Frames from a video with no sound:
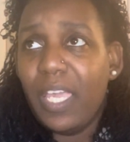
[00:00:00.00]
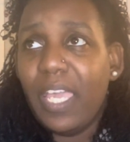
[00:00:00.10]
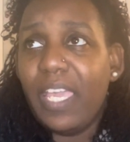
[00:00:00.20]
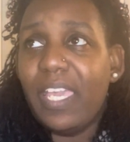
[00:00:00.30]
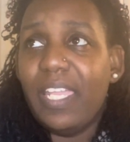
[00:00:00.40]

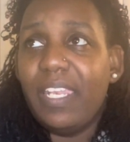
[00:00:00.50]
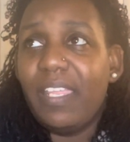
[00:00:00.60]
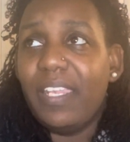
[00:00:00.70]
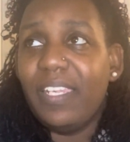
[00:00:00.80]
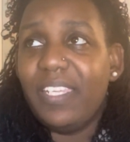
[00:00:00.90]

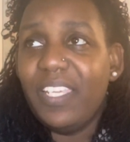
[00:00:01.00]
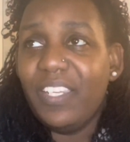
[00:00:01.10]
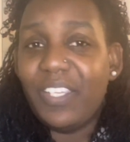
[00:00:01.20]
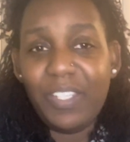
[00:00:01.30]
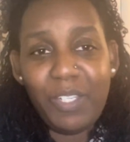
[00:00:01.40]
And
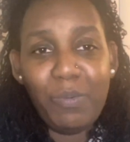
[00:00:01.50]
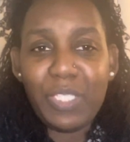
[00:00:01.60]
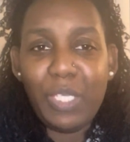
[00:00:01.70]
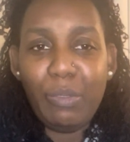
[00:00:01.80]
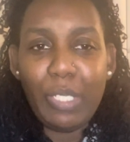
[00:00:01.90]
then it
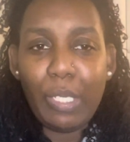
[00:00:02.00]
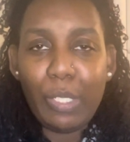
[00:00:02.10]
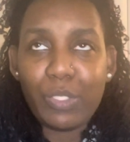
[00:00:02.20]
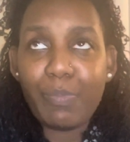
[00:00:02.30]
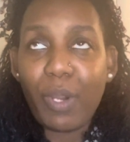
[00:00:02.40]
was cute, that
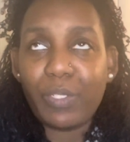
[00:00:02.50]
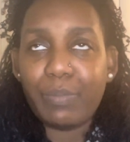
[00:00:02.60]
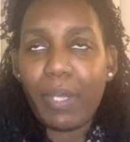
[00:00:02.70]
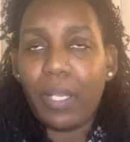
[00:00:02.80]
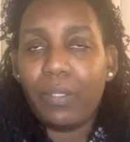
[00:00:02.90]
little
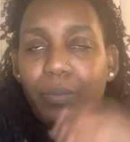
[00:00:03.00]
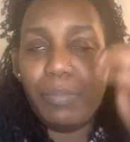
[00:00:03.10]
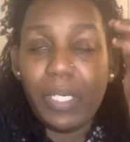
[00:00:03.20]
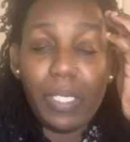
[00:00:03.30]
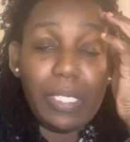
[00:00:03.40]
sparkle.
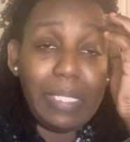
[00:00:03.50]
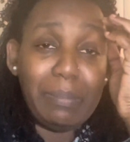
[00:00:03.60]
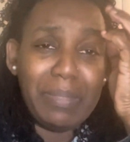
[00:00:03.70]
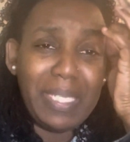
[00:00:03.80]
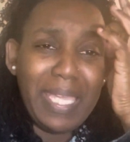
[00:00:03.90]

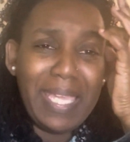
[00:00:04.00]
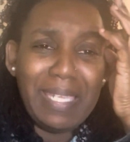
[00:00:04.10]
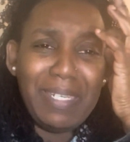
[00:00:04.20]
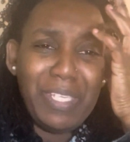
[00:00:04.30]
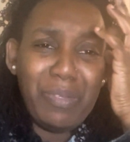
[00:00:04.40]
But
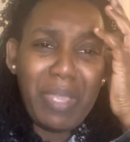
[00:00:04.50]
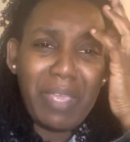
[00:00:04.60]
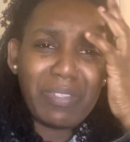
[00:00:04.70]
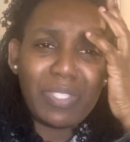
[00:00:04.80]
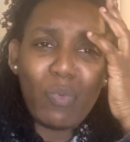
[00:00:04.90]
then you
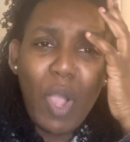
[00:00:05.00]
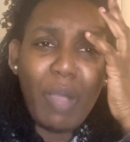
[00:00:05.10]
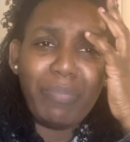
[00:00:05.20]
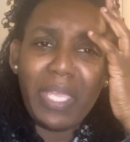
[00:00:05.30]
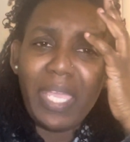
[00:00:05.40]
have
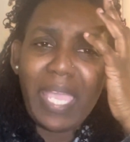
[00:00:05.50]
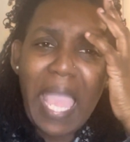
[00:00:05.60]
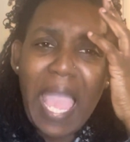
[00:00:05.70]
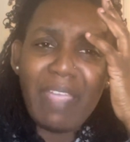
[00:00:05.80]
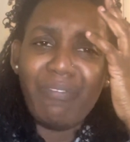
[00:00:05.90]
Swamp Thing
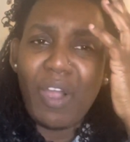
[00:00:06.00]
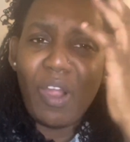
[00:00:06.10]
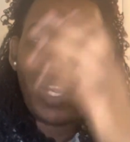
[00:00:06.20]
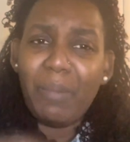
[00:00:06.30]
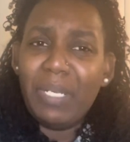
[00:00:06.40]

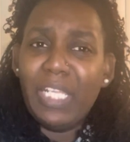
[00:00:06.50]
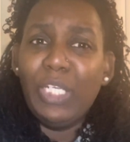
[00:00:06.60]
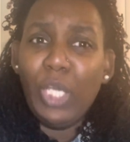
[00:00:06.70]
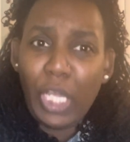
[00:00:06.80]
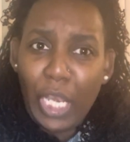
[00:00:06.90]
Ivar coming in
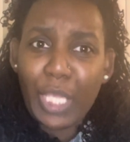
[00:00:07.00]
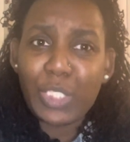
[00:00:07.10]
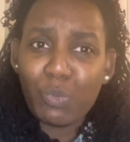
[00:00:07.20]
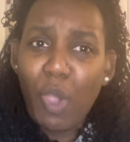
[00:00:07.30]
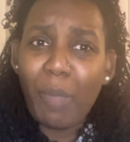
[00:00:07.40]
looking like
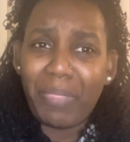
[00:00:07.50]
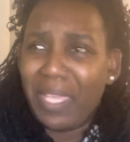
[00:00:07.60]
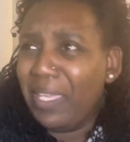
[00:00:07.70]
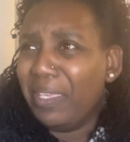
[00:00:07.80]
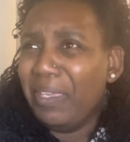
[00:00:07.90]
Swamp
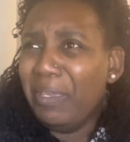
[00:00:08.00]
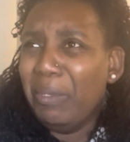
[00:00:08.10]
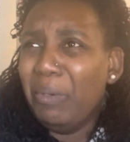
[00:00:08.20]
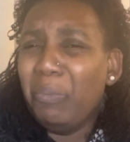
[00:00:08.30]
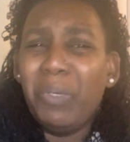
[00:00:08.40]
Thing.
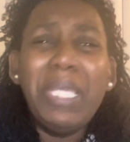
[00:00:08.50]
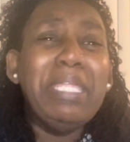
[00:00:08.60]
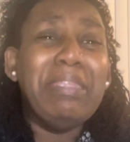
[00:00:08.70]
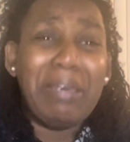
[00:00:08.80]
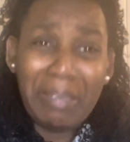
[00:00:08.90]
What
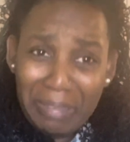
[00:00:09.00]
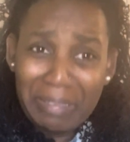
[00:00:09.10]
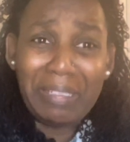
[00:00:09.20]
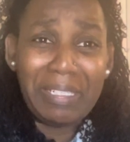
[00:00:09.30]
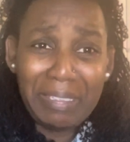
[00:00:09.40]
in the
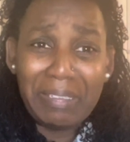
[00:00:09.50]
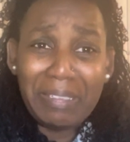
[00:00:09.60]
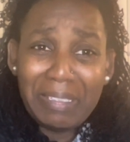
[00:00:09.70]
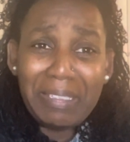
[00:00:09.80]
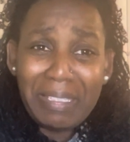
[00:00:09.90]
ugly
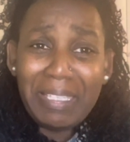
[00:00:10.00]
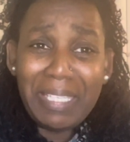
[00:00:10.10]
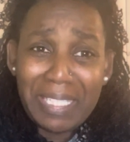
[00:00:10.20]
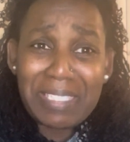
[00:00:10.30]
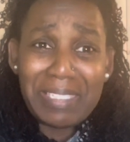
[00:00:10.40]

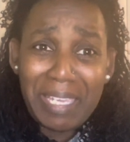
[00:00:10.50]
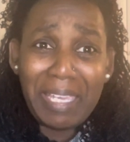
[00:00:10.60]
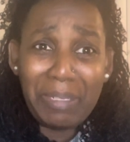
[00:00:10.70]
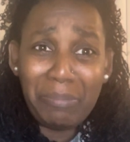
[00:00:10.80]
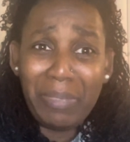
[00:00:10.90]
is
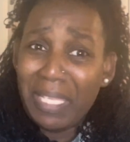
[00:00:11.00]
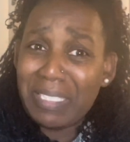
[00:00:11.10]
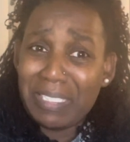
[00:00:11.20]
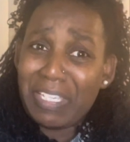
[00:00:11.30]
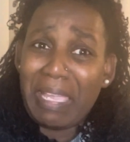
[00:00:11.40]
that
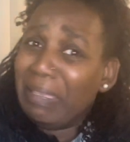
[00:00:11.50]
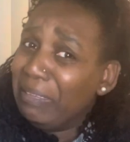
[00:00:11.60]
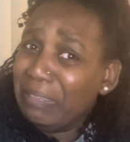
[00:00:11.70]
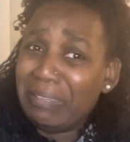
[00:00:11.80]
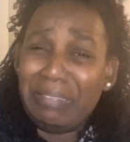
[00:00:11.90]
blazer jacket?
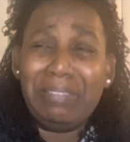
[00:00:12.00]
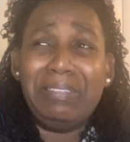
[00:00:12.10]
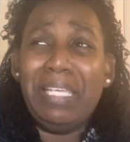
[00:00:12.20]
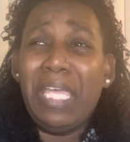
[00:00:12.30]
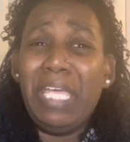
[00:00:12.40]
Ugh.
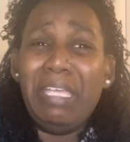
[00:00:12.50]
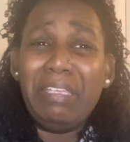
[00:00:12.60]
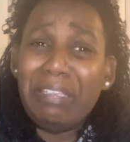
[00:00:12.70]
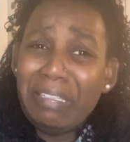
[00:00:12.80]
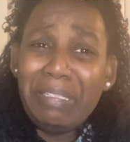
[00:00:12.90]

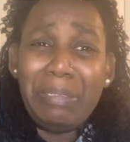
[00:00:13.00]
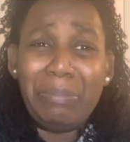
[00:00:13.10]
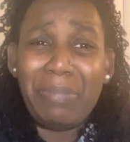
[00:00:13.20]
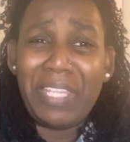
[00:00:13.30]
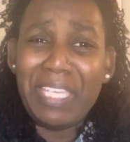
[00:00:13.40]

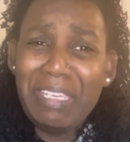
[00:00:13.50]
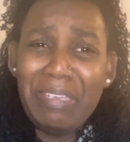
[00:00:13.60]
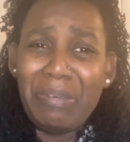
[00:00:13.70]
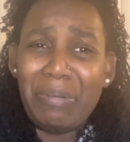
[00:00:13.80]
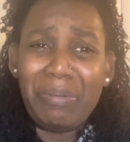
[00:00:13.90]
Brother
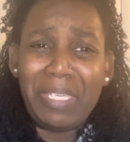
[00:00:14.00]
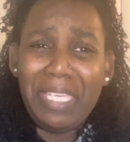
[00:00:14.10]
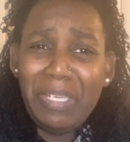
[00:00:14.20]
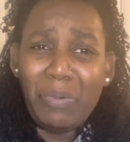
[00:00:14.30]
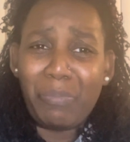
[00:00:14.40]
ill,
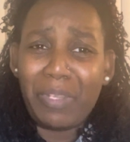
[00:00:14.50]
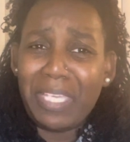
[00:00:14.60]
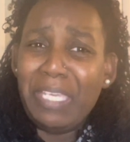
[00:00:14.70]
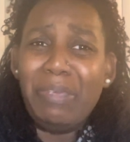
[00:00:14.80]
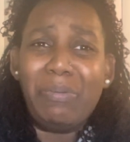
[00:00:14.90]
brother
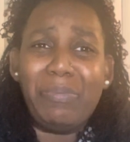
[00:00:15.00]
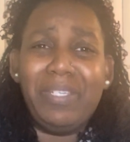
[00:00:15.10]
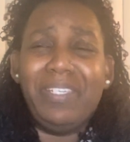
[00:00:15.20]
ill.